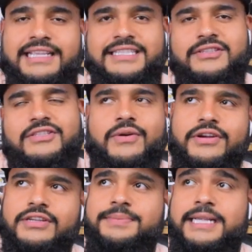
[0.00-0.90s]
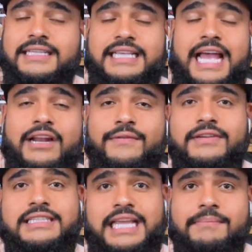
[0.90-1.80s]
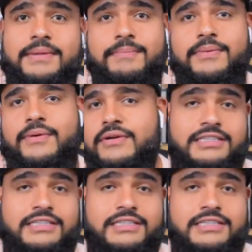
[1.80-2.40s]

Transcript: this tutorial is because I had over 10 people